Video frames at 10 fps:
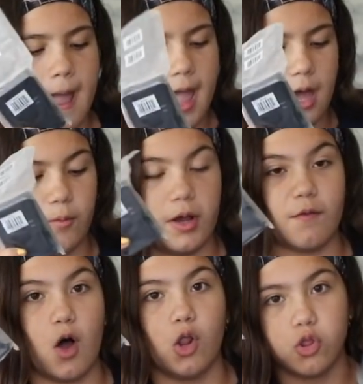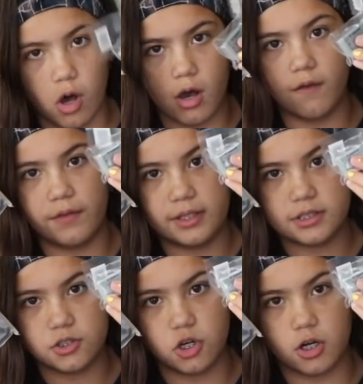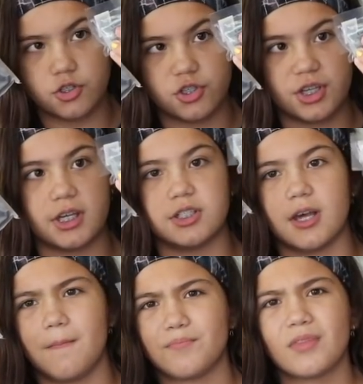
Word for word: And we have a lot of these chargers because